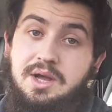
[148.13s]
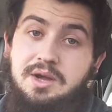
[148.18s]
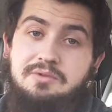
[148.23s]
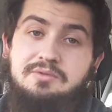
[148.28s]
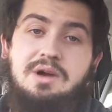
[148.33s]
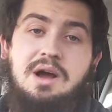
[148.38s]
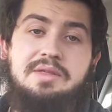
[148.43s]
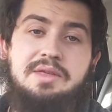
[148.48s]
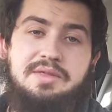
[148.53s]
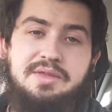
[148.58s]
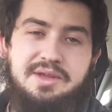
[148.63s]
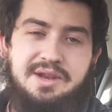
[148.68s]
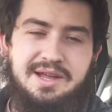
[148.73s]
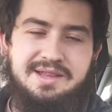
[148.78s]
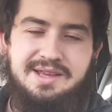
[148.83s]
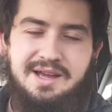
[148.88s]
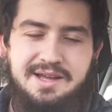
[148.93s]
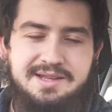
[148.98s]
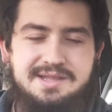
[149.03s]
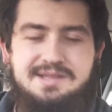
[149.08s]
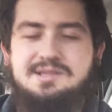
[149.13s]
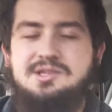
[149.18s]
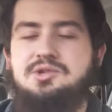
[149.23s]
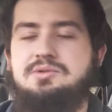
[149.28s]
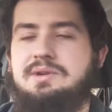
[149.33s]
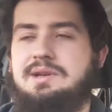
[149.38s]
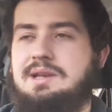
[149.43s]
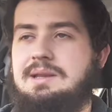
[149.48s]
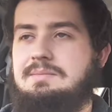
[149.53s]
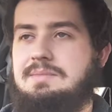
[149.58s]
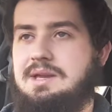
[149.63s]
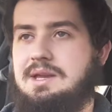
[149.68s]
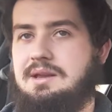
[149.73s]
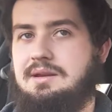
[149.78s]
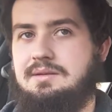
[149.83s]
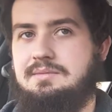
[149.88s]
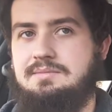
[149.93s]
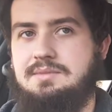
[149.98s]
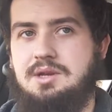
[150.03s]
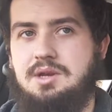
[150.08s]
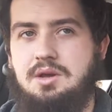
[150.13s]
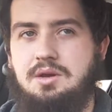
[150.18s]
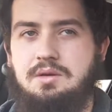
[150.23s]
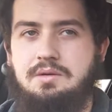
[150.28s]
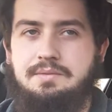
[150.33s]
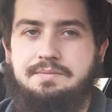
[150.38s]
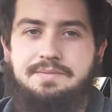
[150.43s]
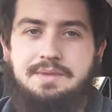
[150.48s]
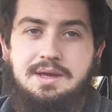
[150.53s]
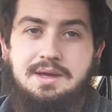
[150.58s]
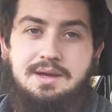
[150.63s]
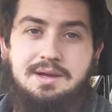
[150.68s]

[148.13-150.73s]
Rather than, I didn't strictly mean, you know,